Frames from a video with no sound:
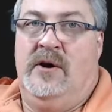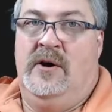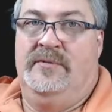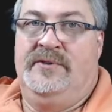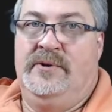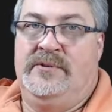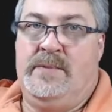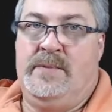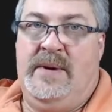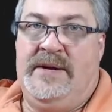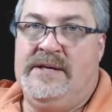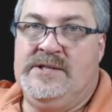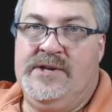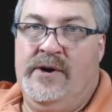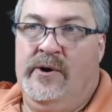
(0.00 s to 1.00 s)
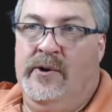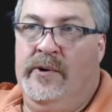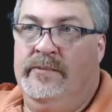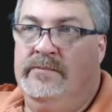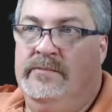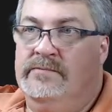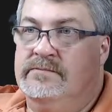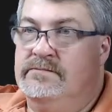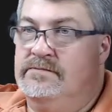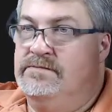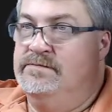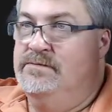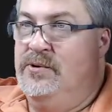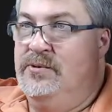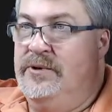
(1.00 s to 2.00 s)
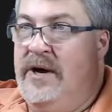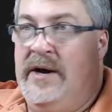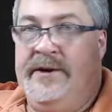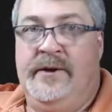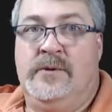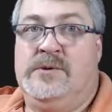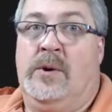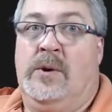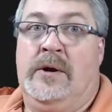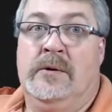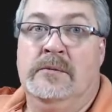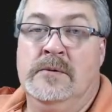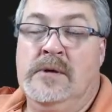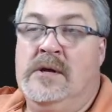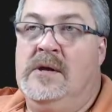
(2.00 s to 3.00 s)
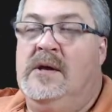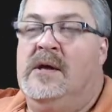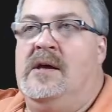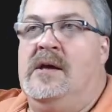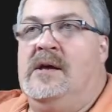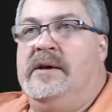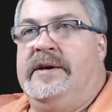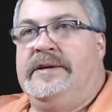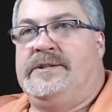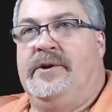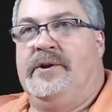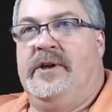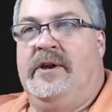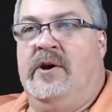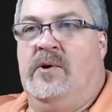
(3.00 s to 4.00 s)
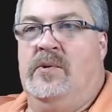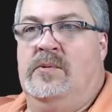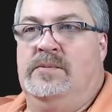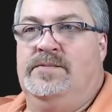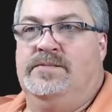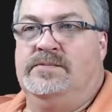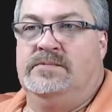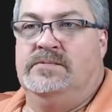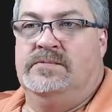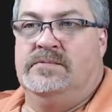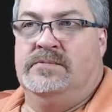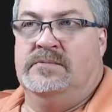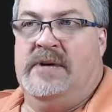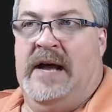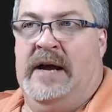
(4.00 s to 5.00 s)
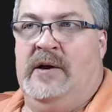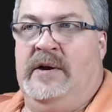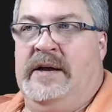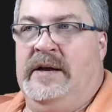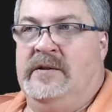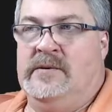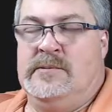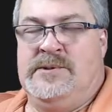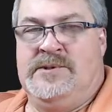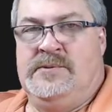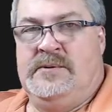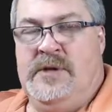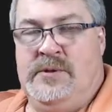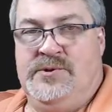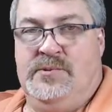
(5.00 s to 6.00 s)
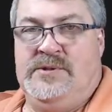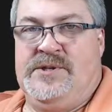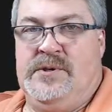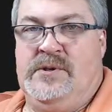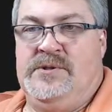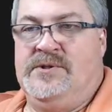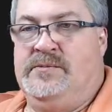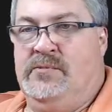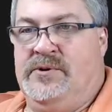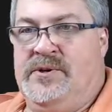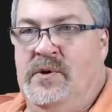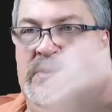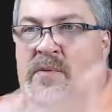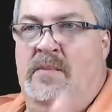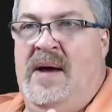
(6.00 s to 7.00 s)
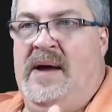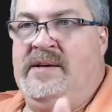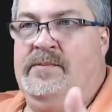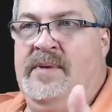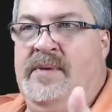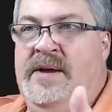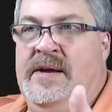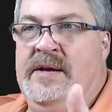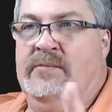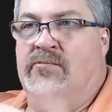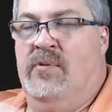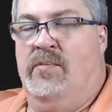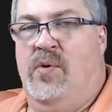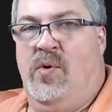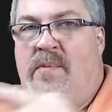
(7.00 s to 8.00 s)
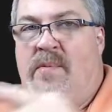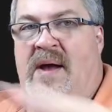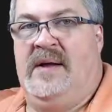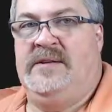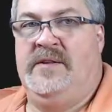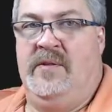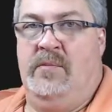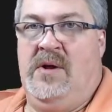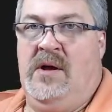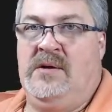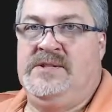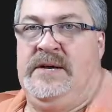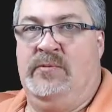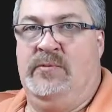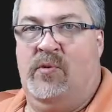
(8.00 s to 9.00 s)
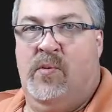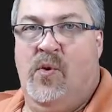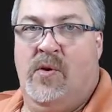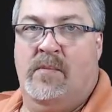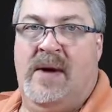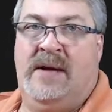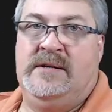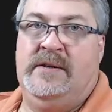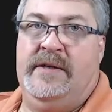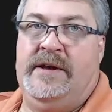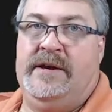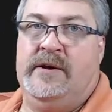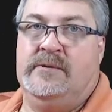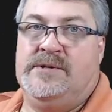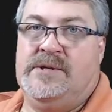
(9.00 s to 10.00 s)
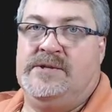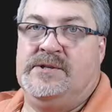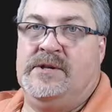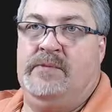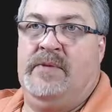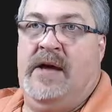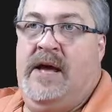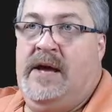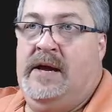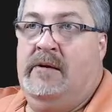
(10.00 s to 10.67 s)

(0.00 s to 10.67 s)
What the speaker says: to somebody's node, God knows where. It's going to go aggregate those results, return them back to me, report back to the blockchain, report back to the ecosystem that, hey,